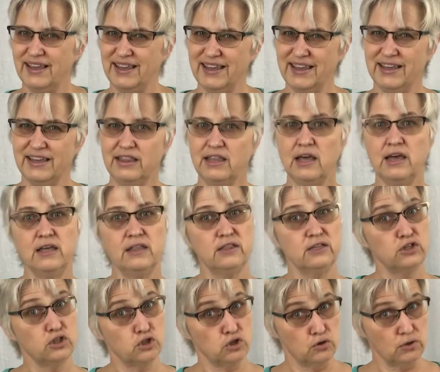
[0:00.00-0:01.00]
in
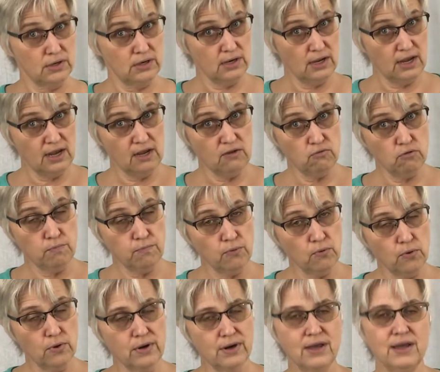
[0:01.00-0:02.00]
the student aid
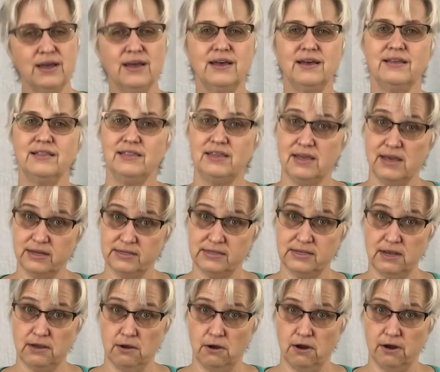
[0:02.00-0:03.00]
report, the
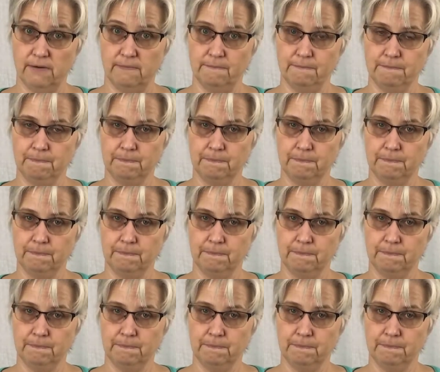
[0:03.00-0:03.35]
SAR.